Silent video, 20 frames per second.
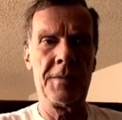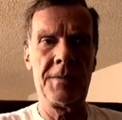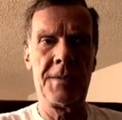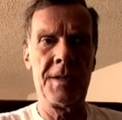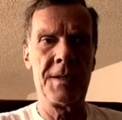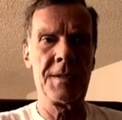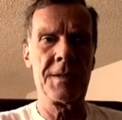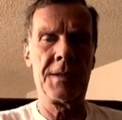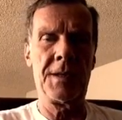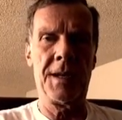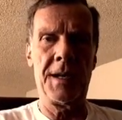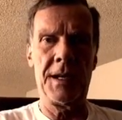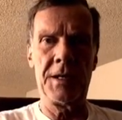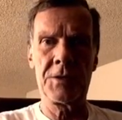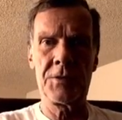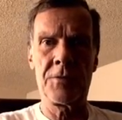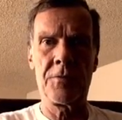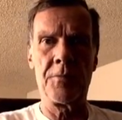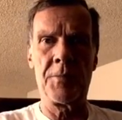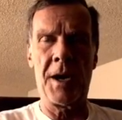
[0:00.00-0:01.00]

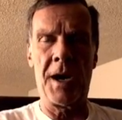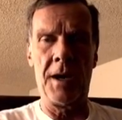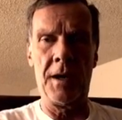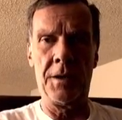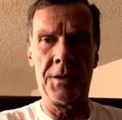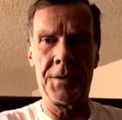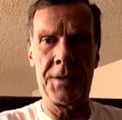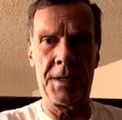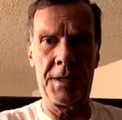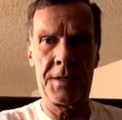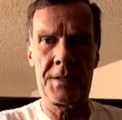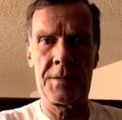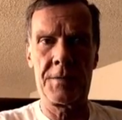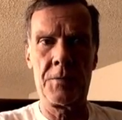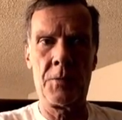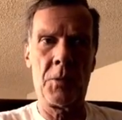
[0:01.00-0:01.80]
disengaged from politics